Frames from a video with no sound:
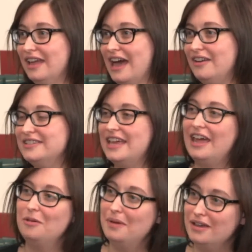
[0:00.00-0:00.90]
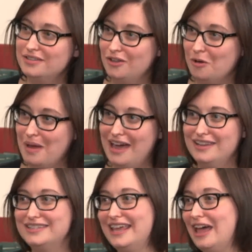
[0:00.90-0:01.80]
How does that help us cope? How
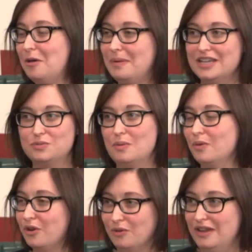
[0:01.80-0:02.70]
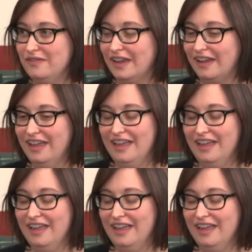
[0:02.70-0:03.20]
does that help us when we're grieving?